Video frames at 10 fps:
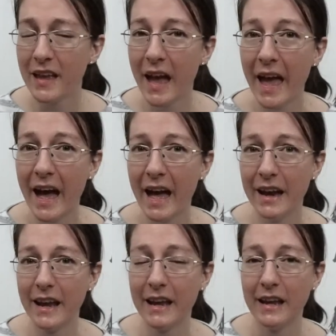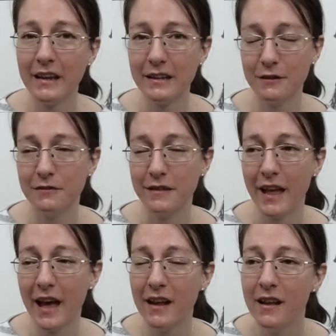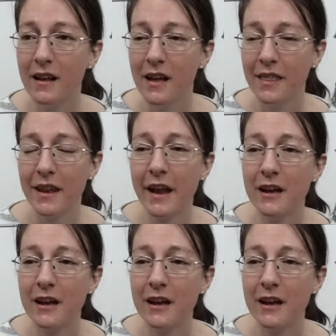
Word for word: I had a needle for that. Then I